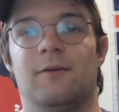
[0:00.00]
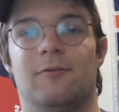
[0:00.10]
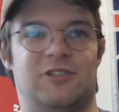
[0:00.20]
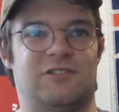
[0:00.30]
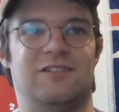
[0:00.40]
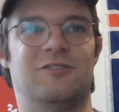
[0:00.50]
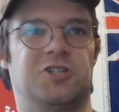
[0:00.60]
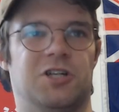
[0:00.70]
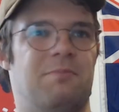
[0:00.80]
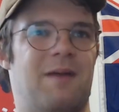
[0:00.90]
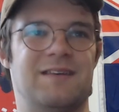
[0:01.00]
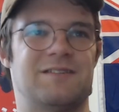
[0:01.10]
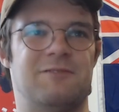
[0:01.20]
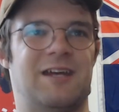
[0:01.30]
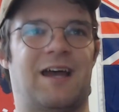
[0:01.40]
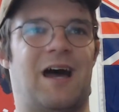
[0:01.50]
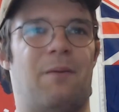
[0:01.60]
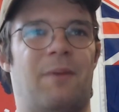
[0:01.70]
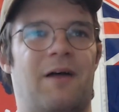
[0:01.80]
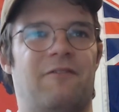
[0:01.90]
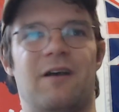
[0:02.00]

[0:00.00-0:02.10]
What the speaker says: which is usually meant to be in combat.